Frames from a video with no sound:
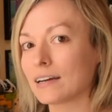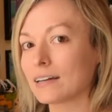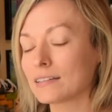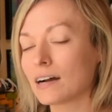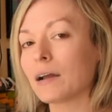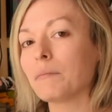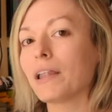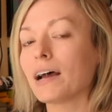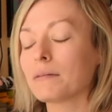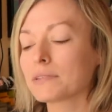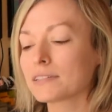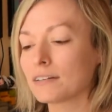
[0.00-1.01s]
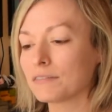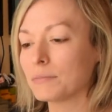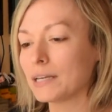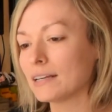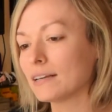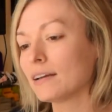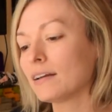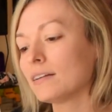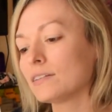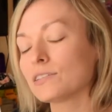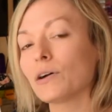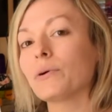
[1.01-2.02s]
a time lapse of me
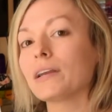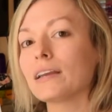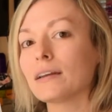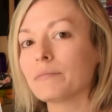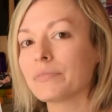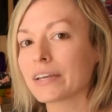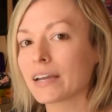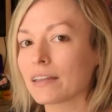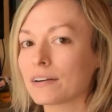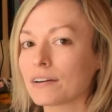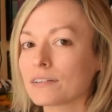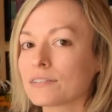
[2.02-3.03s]
sewing him together.